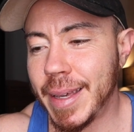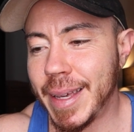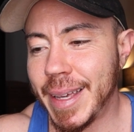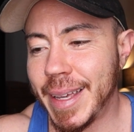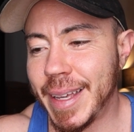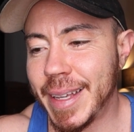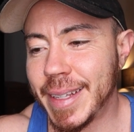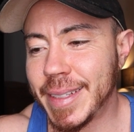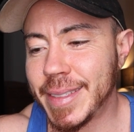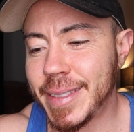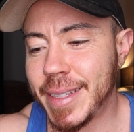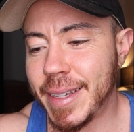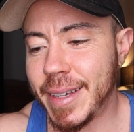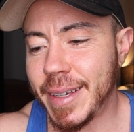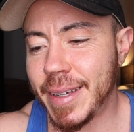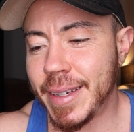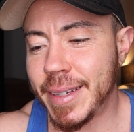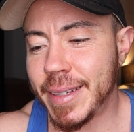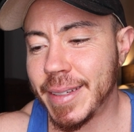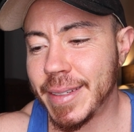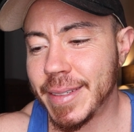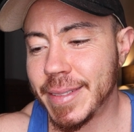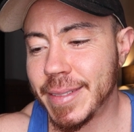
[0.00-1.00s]
and
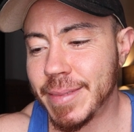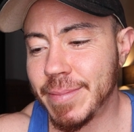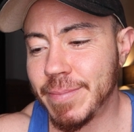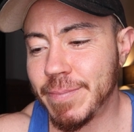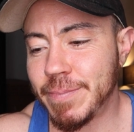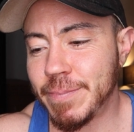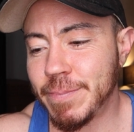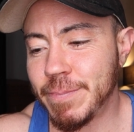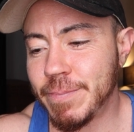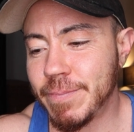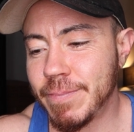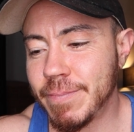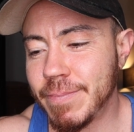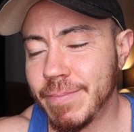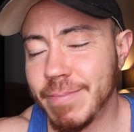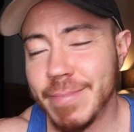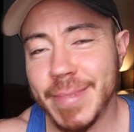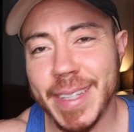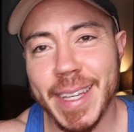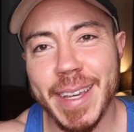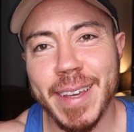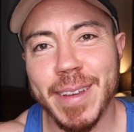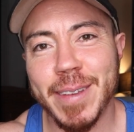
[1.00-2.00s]

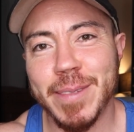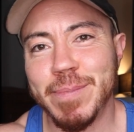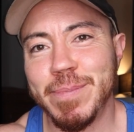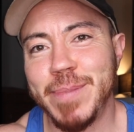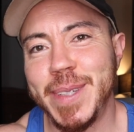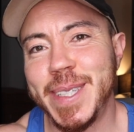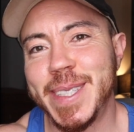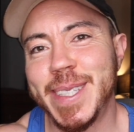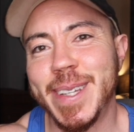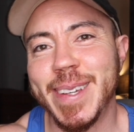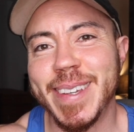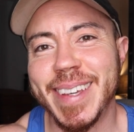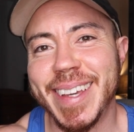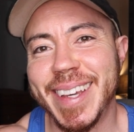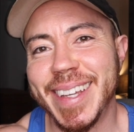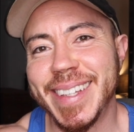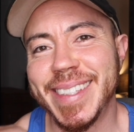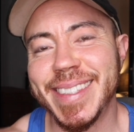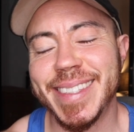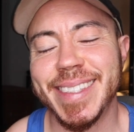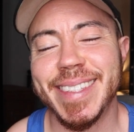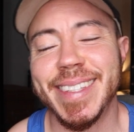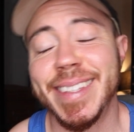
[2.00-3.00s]
yeah, peace out
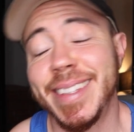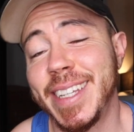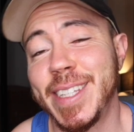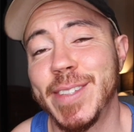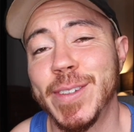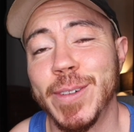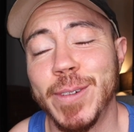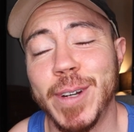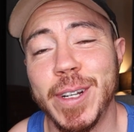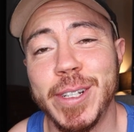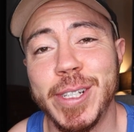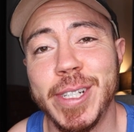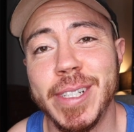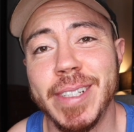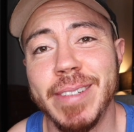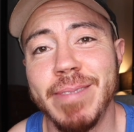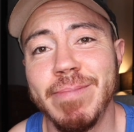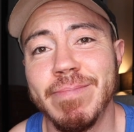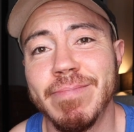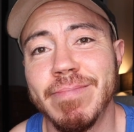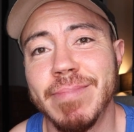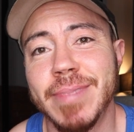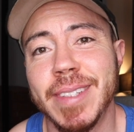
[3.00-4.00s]
guys. Thanks for
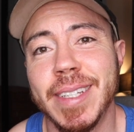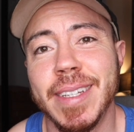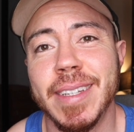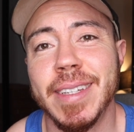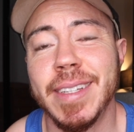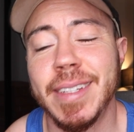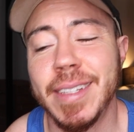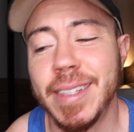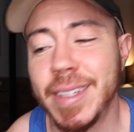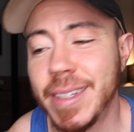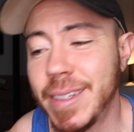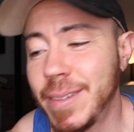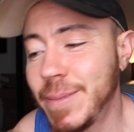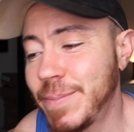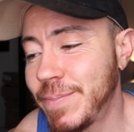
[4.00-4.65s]
watching, and